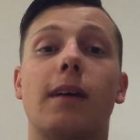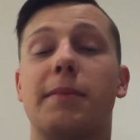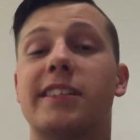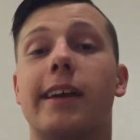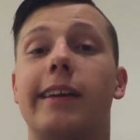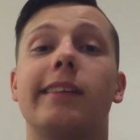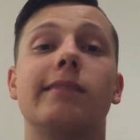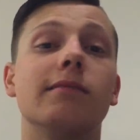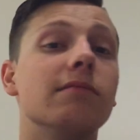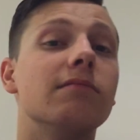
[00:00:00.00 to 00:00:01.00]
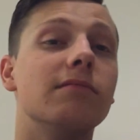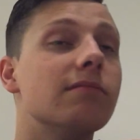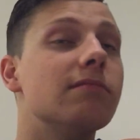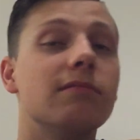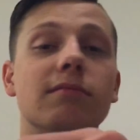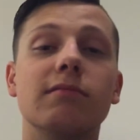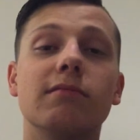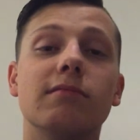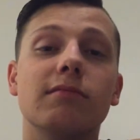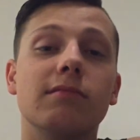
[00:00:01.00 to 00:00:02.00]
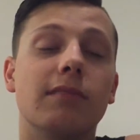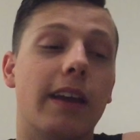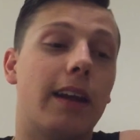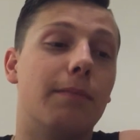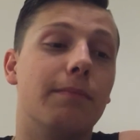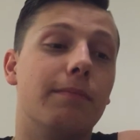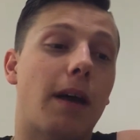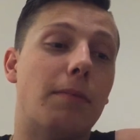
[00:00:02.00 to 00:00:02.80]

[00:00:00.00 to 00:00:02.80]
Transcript: I'm excited. And I'm,